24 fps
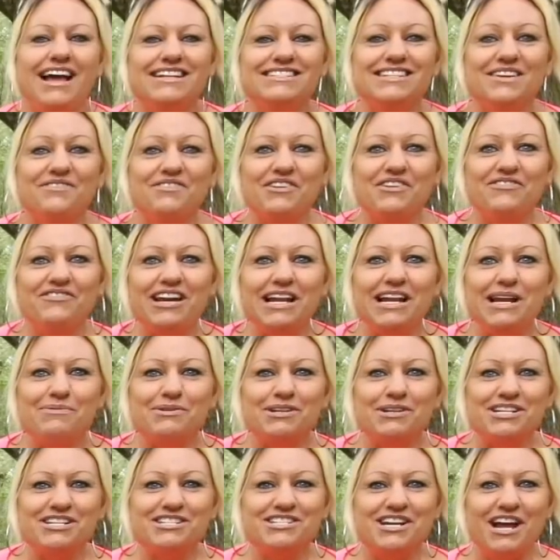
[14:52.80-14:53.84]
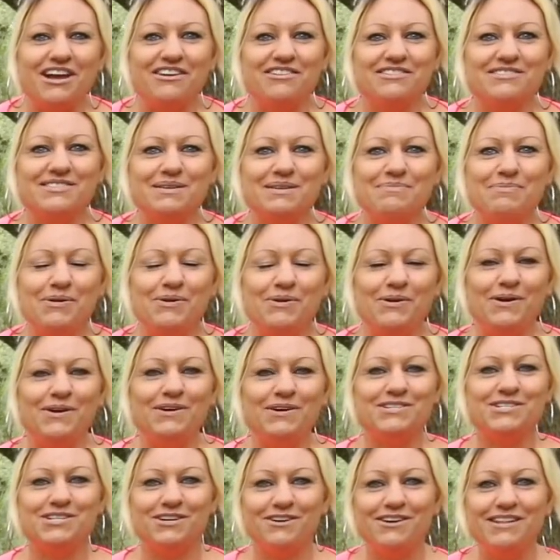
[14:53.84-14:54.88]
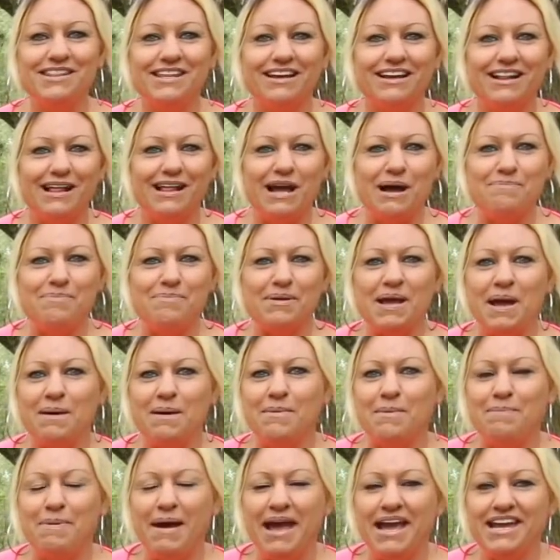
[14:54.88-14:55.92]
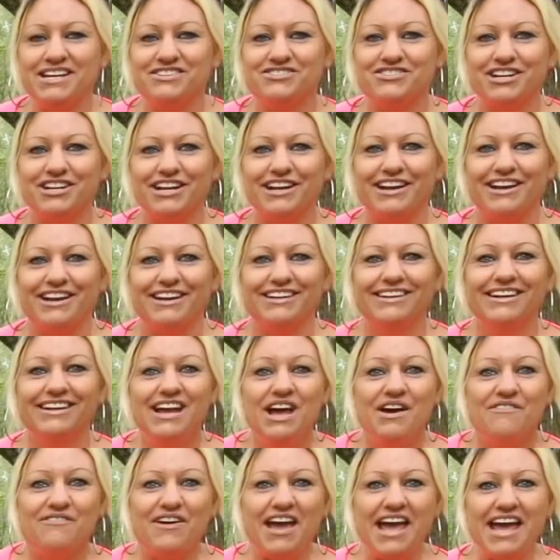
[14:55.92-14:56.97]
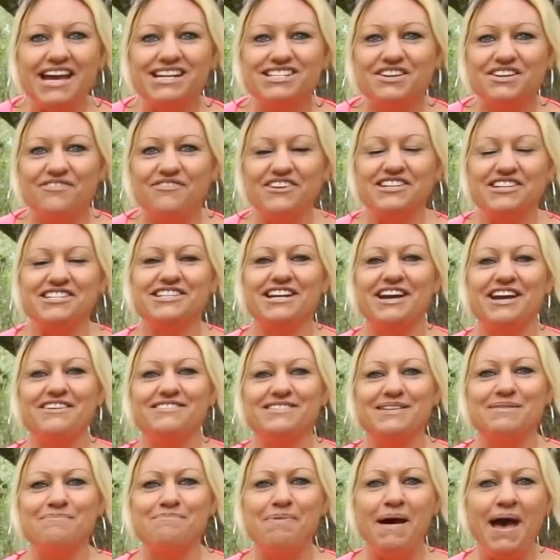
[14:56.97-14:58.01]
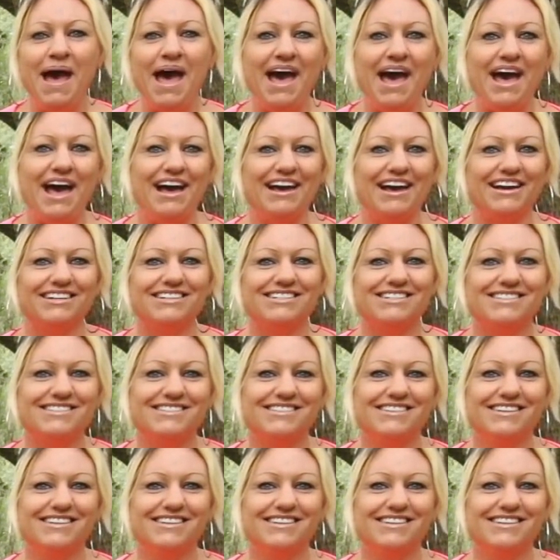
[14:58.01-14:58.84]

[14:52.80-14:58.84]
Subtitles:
And if you really want to show your support, join the club, become a Patreon for extra videos and perks.